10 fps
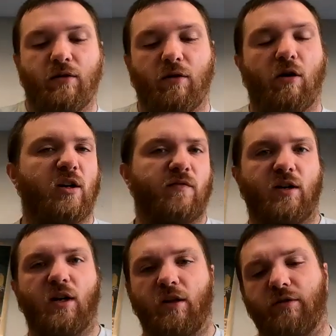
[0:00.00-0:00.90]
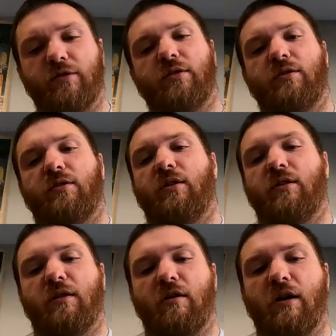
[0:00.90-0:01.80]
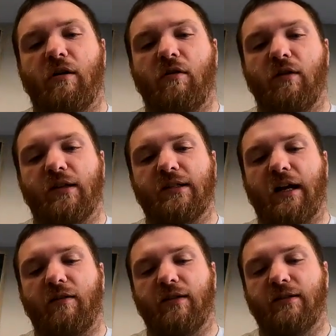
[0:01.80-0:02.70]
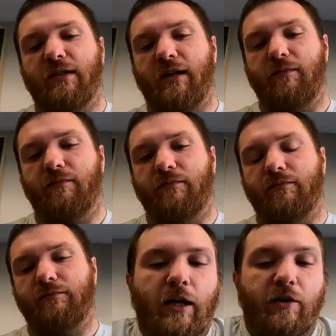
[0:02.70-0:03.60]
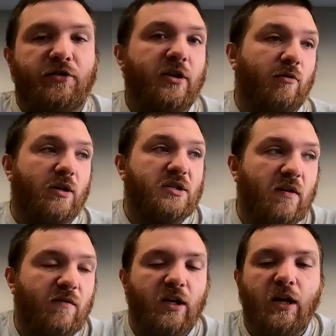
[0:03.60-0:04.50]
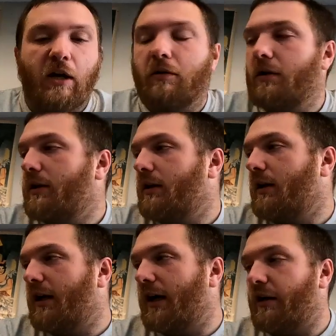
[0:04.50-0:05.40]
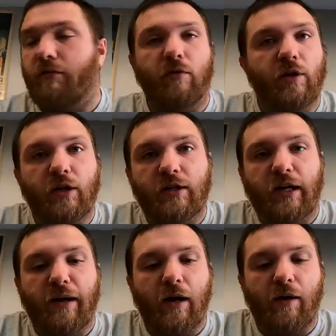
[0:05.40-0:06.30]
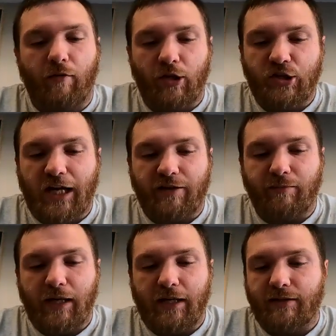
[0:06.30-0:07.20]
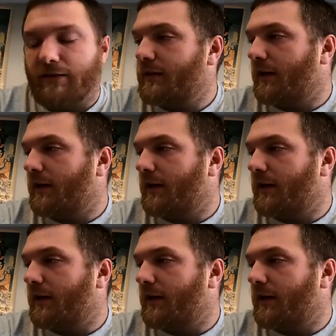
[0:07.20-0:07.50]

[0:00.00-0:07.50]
they're all different colors. You know, they're not all exactly the same. You'll see in the Wednesday video, had a really good time out on a chatterbait.